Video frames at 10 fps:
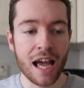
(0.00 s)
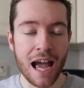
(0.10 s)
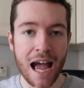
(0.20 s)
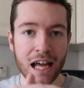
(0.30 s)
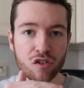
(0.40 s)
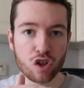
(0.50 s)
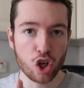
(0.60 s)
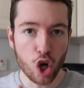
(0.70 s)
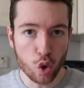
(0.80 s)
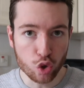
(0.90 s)
and
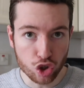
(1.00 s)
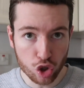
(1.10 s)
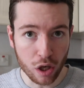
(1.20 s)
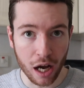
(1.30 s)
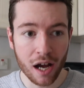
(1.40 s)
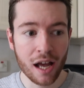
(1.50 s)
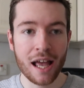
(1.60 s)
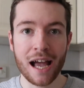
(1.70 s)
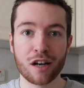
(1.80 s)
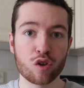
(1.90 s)
low sugar
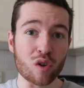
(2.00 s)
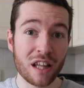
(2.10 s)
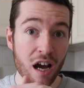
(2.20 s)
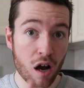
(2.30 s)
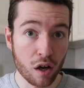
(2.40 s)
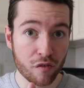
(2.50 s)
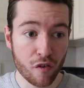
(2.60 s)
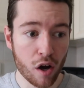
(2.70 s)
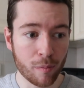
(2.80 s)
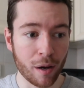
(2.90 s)
and got that high
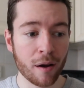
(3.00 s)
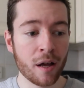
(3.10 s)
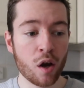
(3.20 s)
fibre,